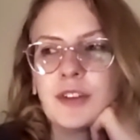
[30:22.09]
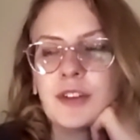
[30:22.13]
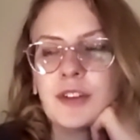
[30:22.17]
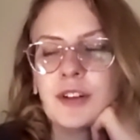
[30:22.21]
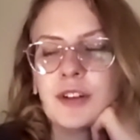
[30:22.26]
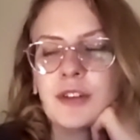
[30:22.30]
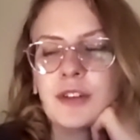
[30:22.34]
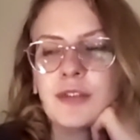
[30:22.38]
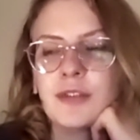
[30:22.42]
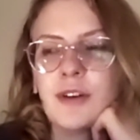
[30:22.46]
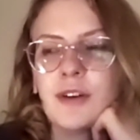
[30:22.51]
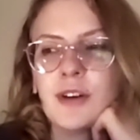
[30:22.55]

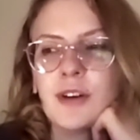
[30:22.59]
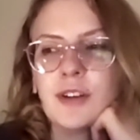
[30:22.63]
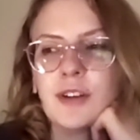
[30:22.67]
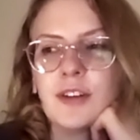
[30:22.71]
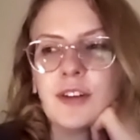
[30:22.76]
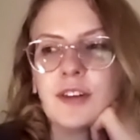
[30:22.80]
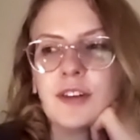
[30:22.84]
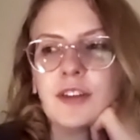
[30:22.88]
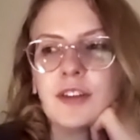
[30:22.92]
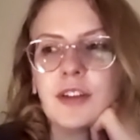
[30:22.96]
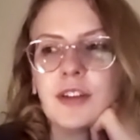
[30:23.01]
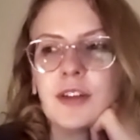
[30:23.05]
her focus
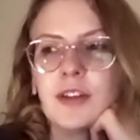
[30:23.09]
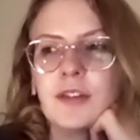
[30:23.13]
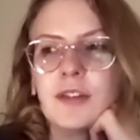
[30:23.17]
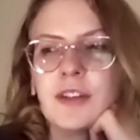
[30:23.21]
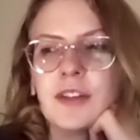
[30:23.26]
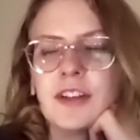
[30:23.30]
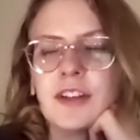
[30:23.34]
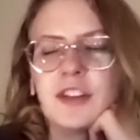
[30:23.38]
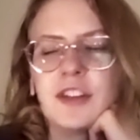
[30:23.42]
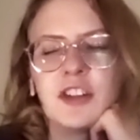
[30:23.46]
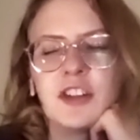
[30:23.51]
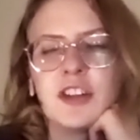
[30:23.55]
on herself
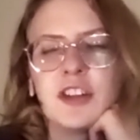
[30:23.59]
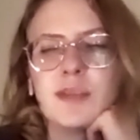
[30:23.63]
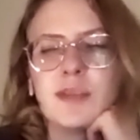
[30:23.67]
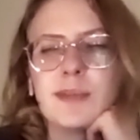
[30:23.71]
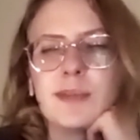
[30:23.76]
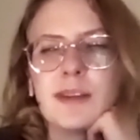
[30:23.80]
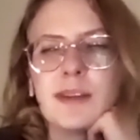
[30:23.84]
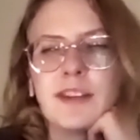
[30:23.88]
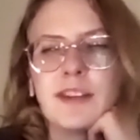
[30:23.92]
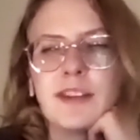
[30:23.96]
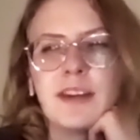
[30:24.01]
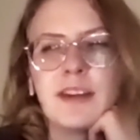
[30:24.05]
that she's
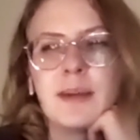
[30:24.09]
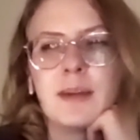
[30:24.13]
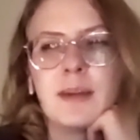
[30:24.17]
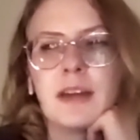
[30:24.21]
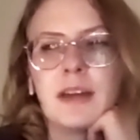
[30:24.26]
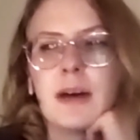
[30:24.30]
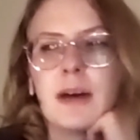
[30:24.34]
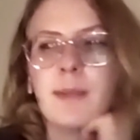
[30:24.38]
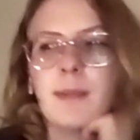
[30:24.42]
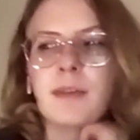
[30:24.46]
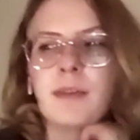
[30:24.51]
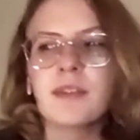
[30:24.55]
best able to
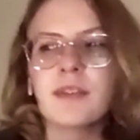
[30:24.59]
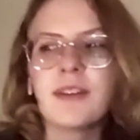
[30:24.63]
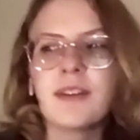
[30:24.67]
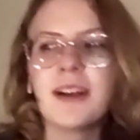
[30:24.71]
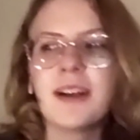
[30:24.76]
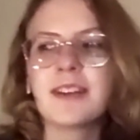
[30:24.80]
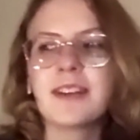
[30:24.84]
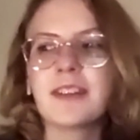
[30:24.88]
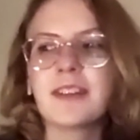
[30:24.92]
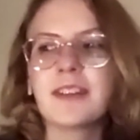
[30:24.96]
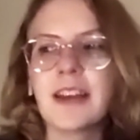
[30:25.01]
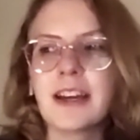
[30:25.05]
help her
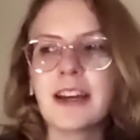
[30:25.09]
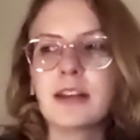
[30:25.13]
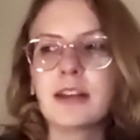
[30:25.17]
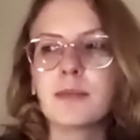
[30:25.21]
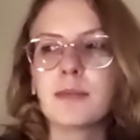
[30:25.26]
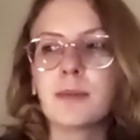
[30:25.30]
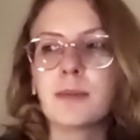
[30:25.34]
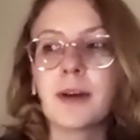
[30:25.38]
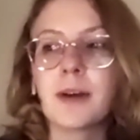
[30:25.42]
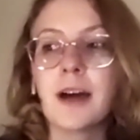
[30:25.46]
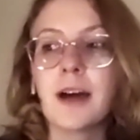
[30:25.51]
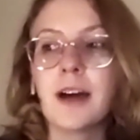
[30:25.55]
friends like it's
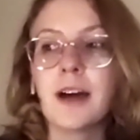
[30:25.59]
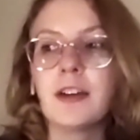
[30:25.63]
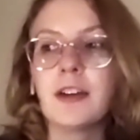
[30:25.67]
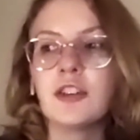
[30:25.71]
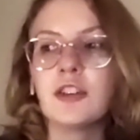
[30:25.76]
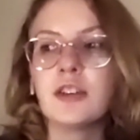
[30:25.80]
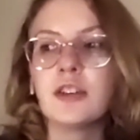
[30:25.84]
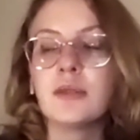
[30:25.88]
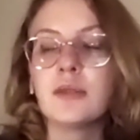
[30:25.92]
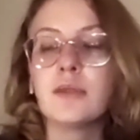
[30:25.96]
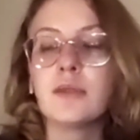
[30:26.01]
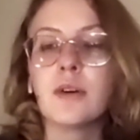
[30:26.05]
because
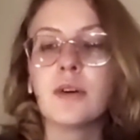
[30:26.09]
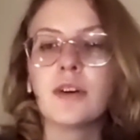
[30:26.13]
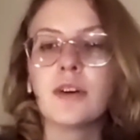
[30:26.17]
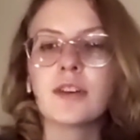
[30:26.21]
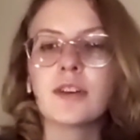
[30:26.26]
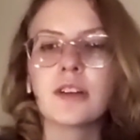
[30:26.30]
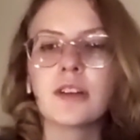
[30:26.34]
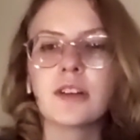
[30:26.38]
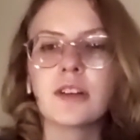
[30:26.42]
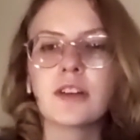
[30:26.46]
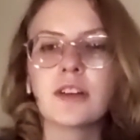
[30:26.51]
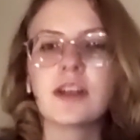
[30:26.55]
she
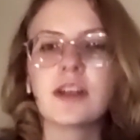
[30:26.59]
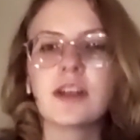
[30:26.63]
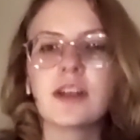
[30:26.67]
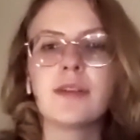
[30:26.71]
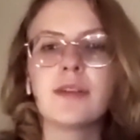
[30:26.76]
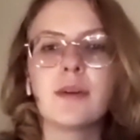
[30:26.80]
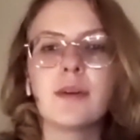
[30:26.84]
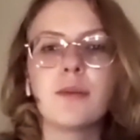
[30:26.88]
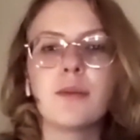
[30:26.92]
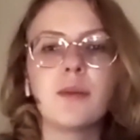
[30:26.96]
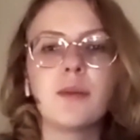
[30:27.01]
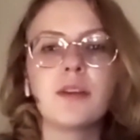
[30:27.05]
focused on herself
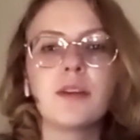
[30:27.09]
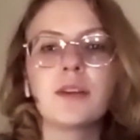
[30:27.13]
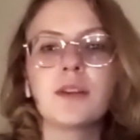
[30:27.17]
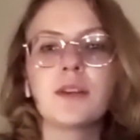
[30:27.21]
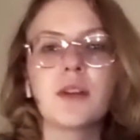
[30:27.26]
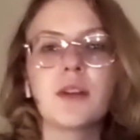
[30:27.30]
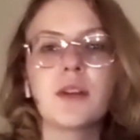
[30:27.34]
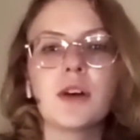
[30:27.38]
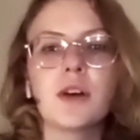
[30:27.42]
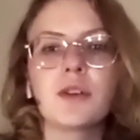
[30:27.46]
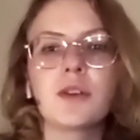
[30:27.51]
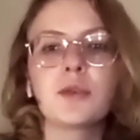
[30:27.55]
and went to
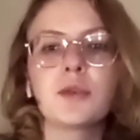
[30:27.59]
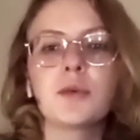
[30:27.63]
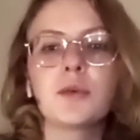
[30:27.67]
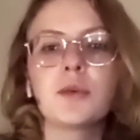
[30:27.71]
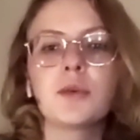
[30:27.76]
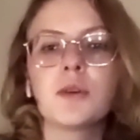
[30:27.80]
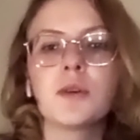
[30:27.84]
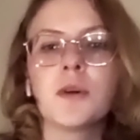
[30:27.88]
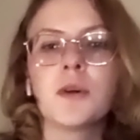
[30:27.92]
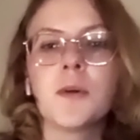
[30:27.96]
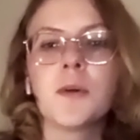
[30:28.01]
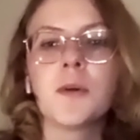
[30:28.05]
law
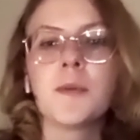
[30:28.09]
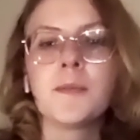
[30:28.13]
school